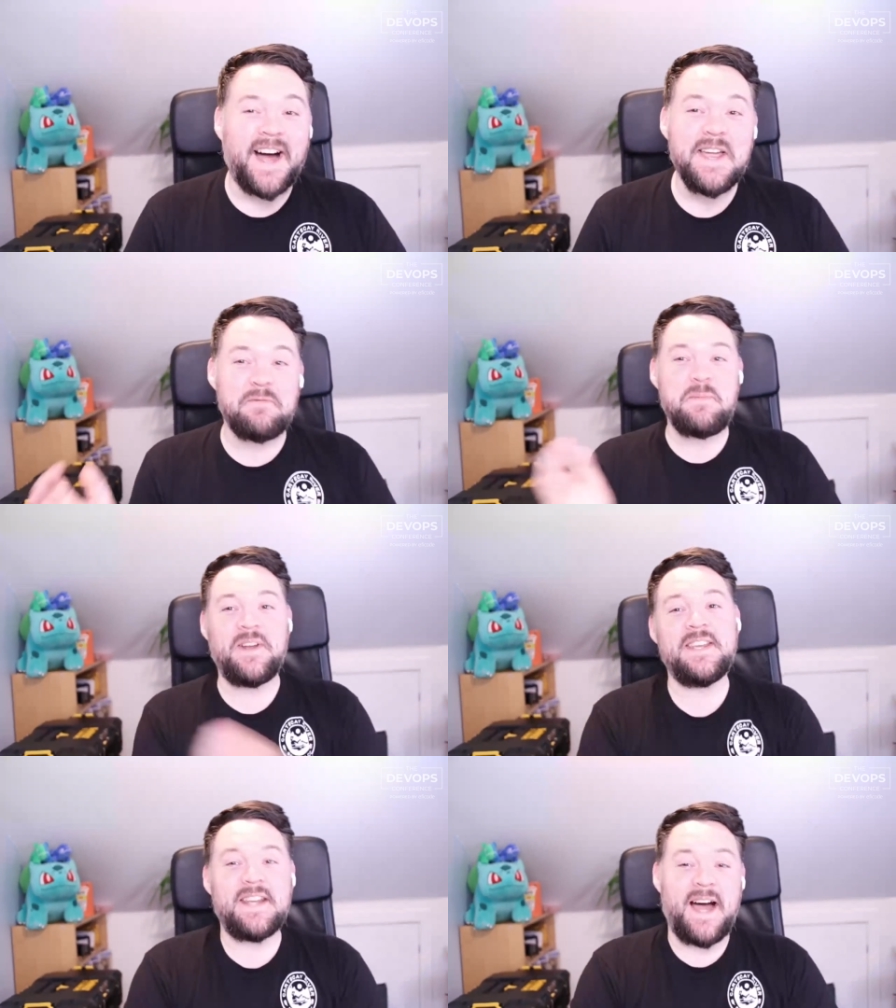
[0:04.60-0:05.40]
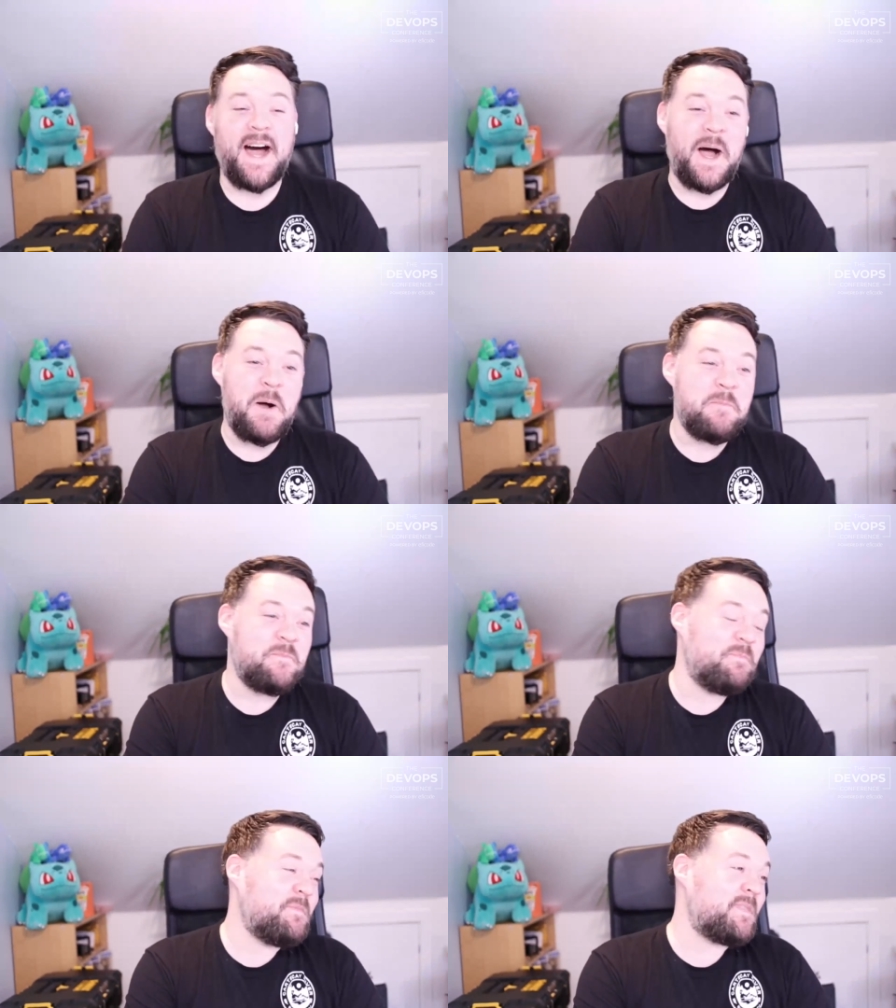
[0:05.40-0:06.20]
everybody.
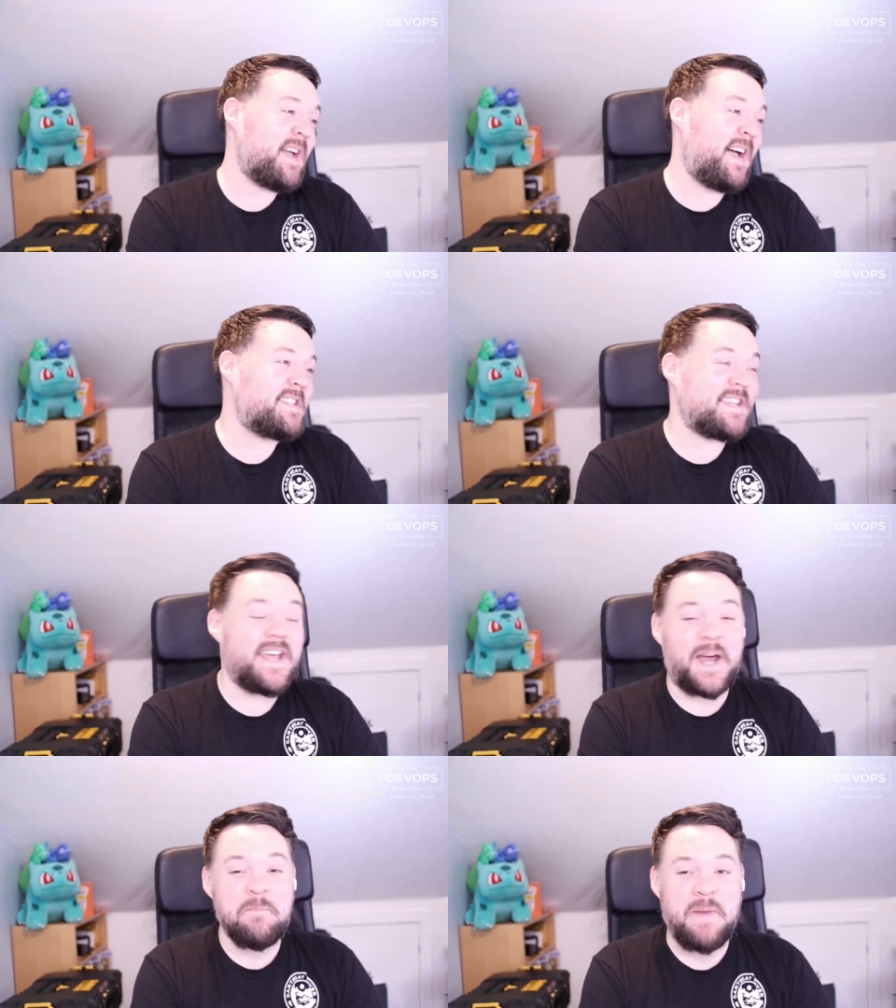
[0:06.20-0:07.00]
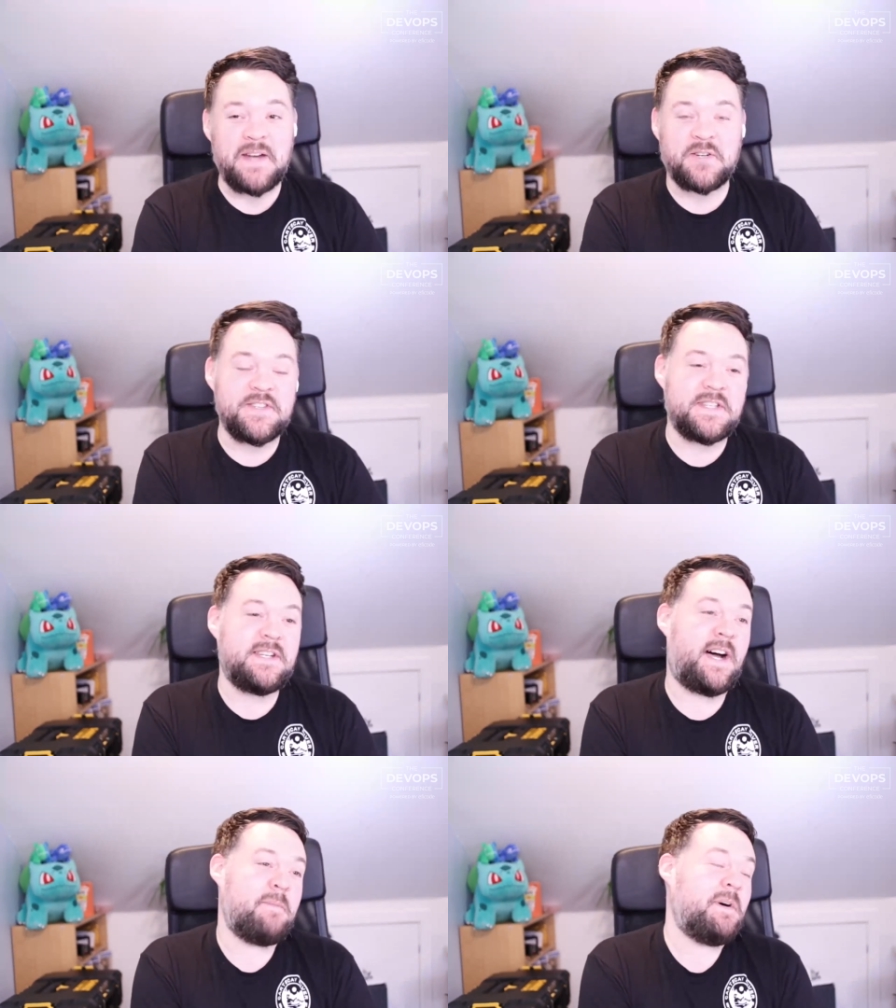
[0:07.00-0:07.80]
As said, I'm Matt Johnson.
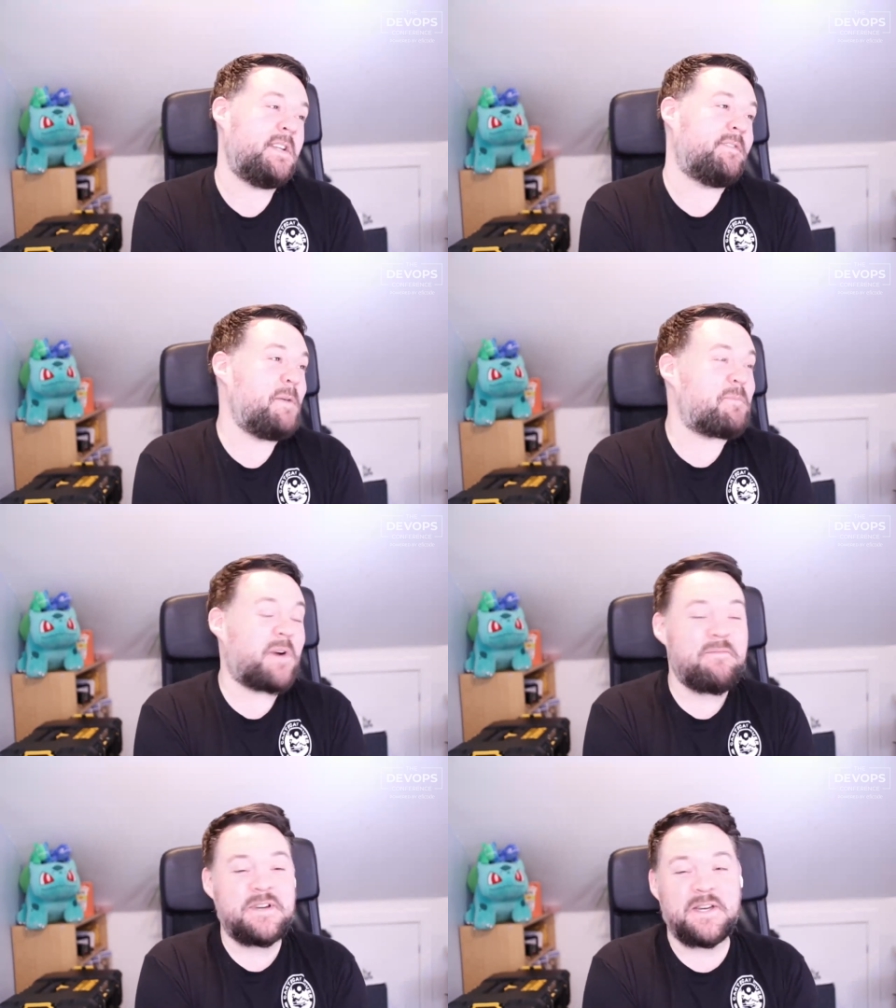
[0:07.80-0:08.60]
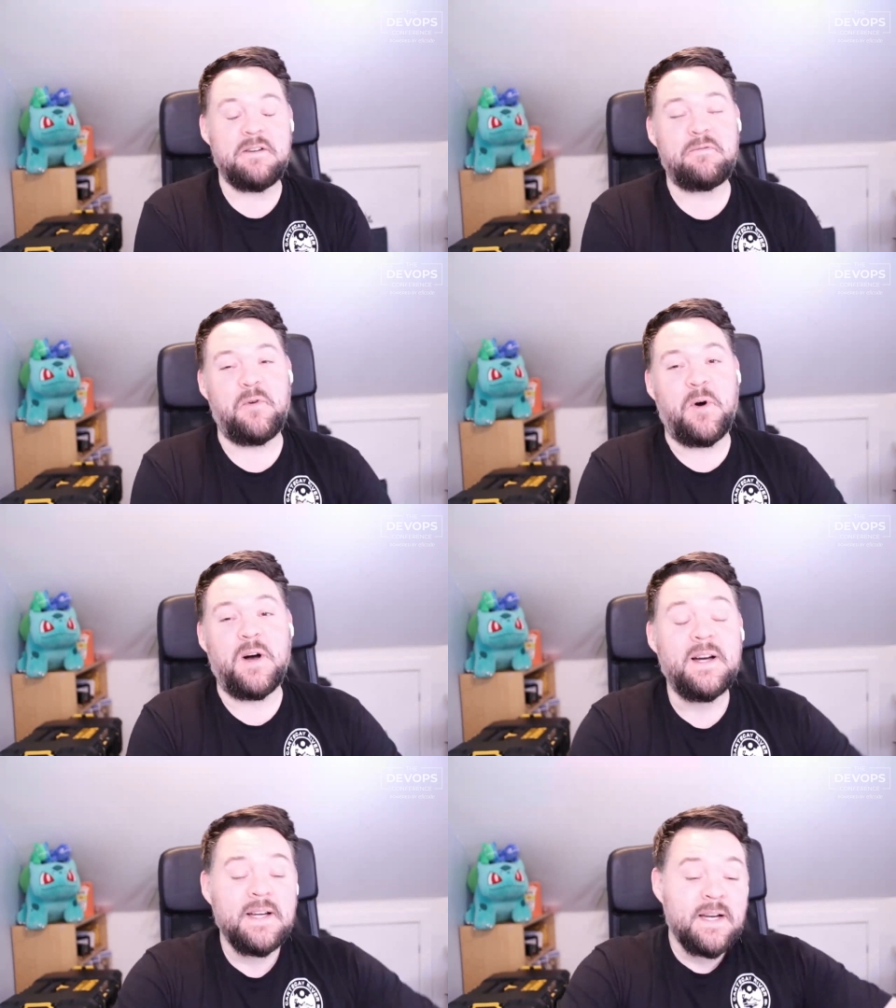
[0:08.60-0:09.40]
I'm a developer advocate for
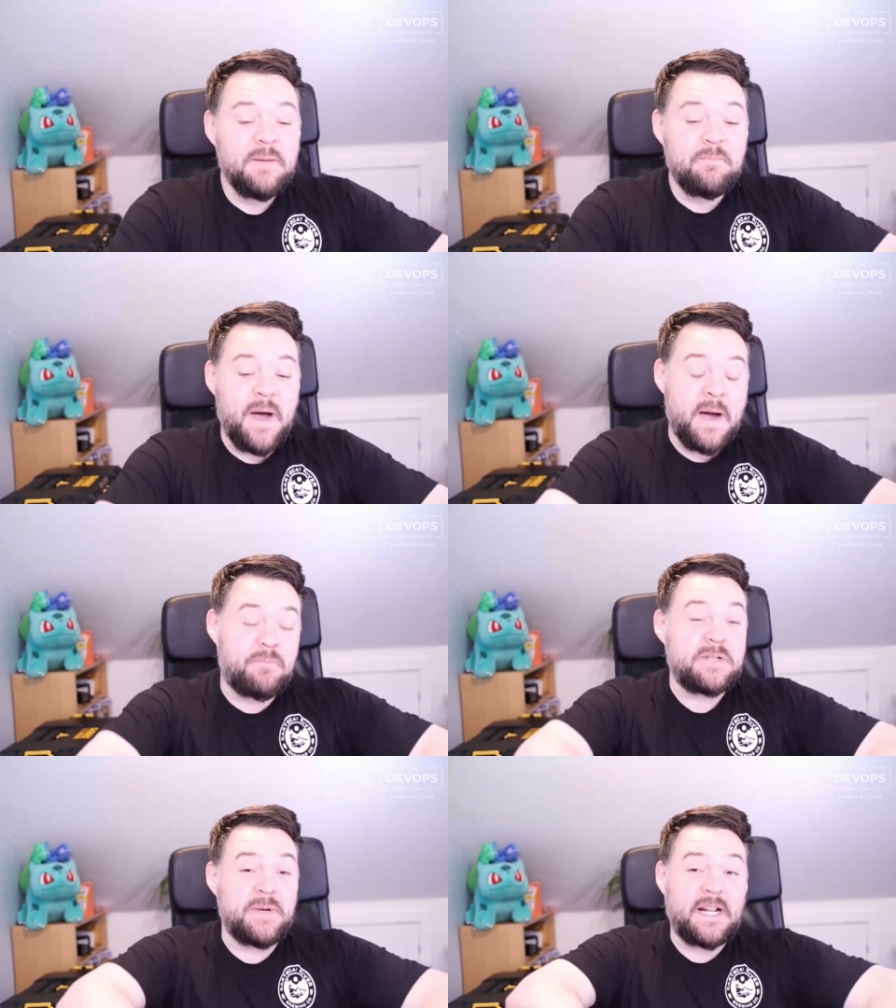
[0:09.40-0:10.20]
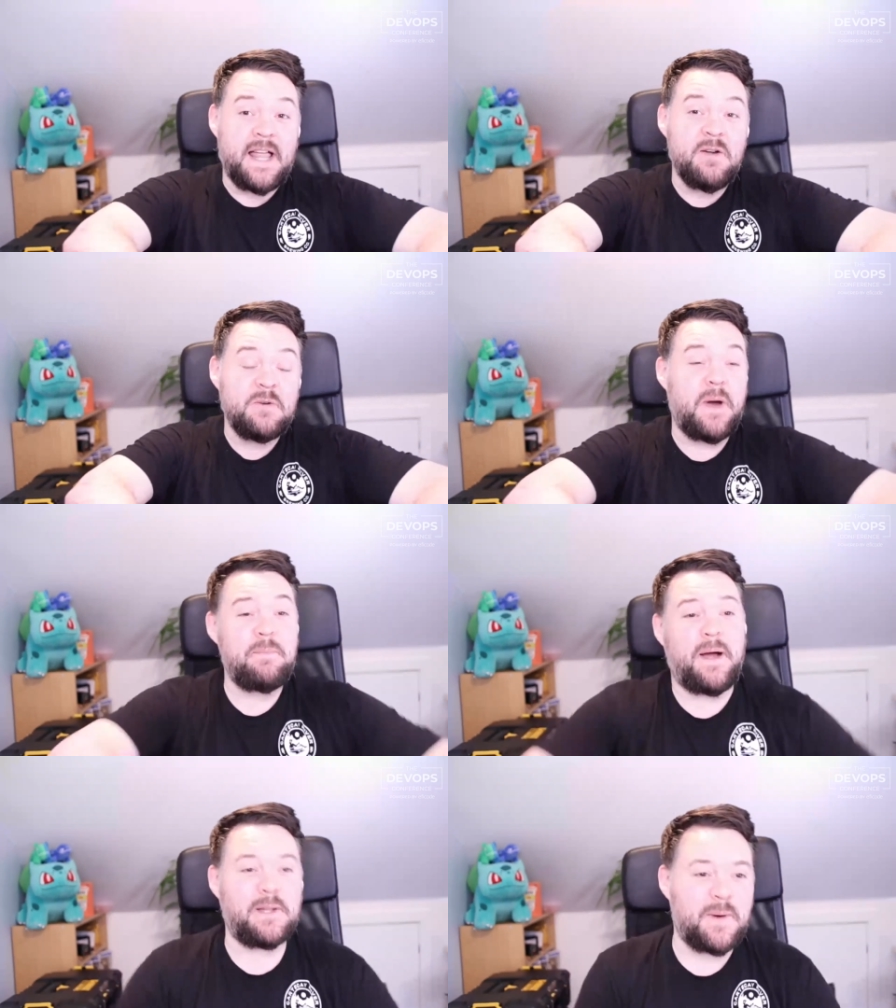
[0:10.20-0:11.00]
Prisma Cloud by
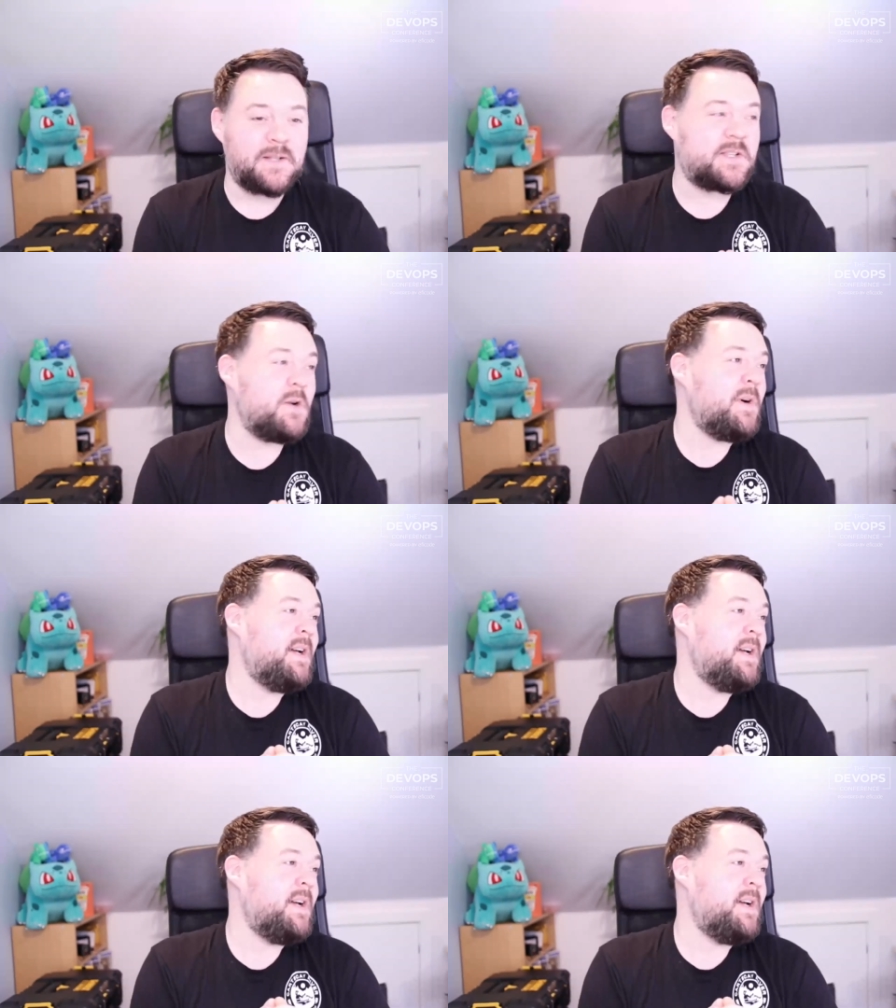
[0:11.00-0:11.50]
Palo Alto.